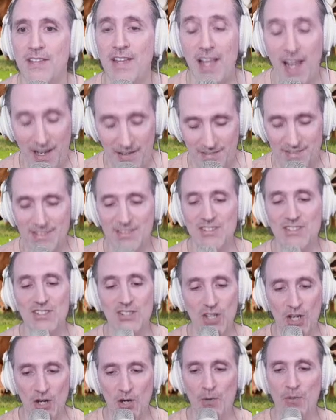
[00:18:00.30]
Yeah.
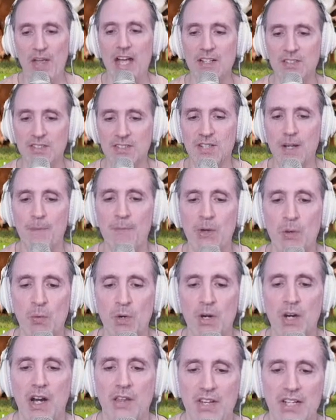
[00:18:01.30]
So that's something
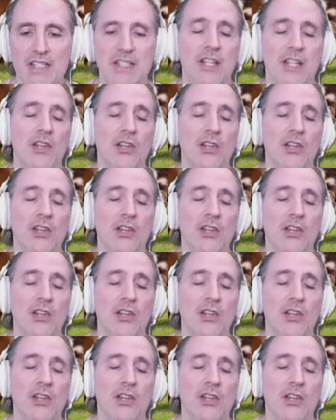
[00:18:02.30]
where I think St.